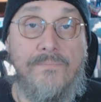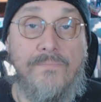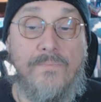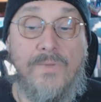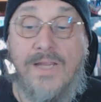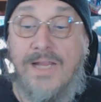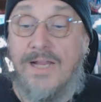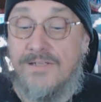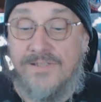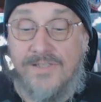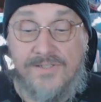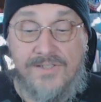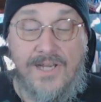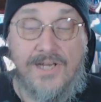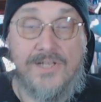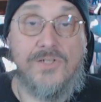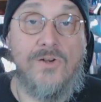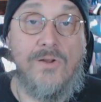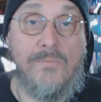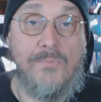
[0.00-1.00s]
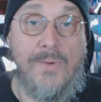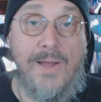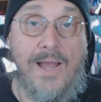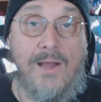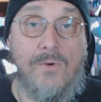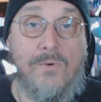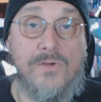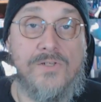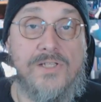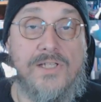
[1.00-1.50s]
because the section on
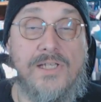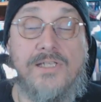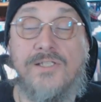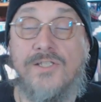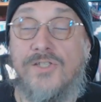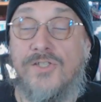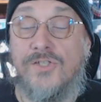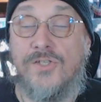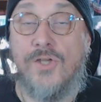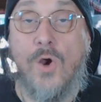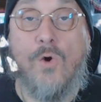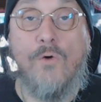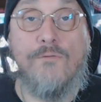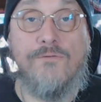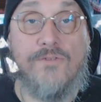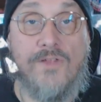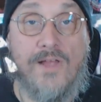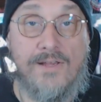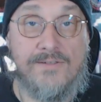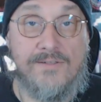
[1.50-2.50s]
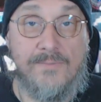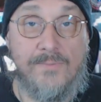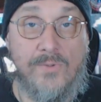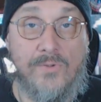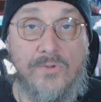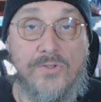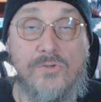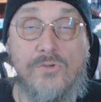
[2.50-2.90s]
powers is so flexible.